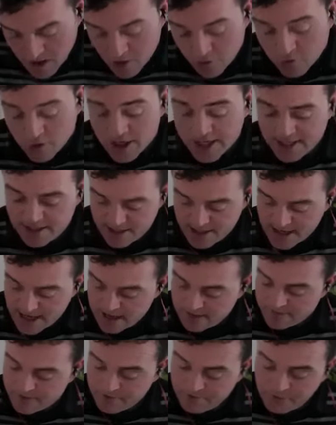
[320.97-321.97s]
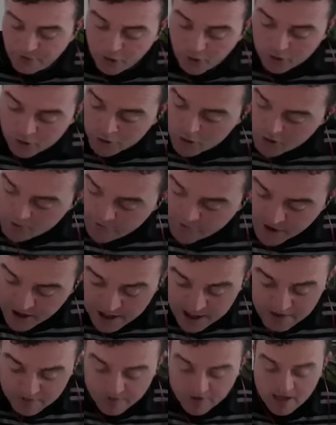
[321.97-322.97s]
Right, yeah, the
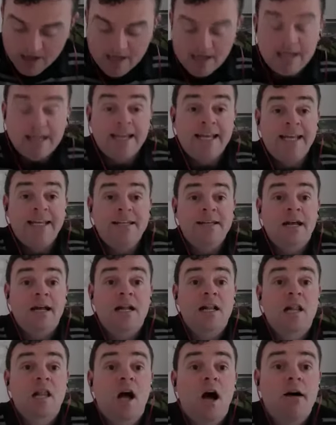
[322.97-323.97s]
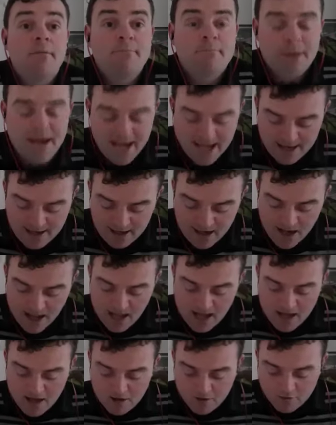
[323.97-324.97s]
4.05 in Clonmel.
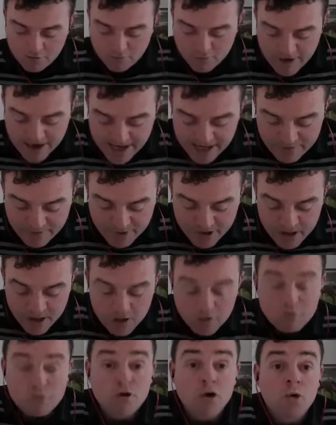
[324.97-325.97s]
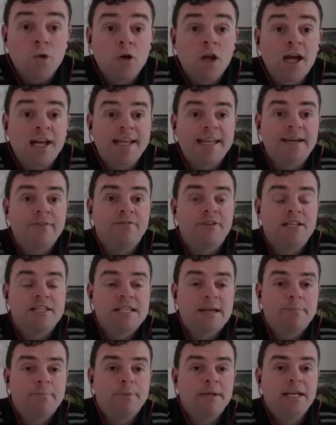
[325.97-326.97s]
Raven Rule, I give
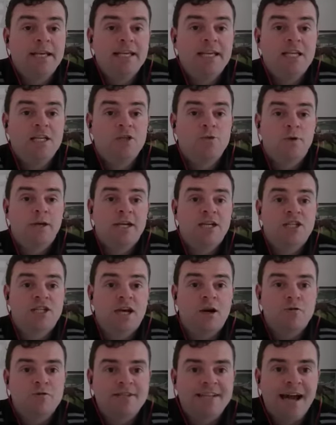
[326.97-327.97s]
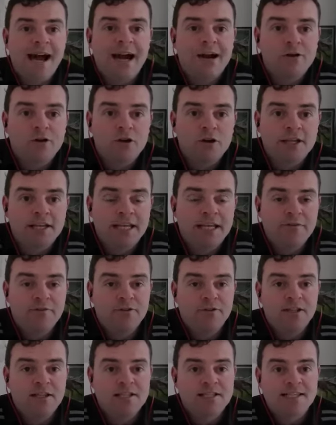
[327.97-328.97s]
this a big each way shout. Dara O'Keefe
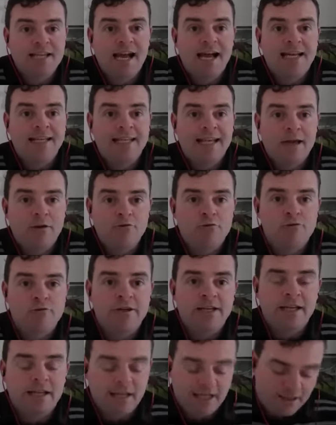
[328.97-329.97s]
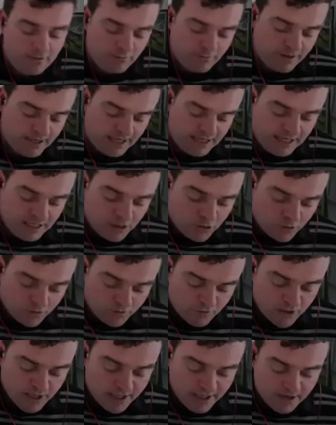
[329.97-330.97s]
in the saddle, a really, really good
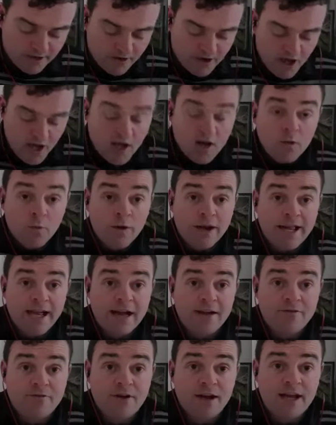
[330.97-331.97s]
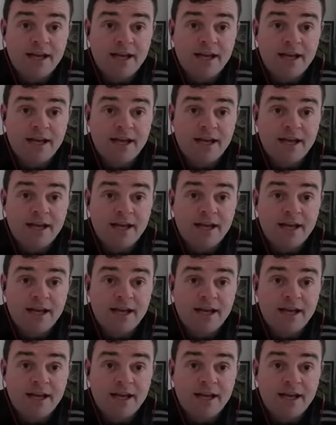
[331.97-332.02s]
rider. We have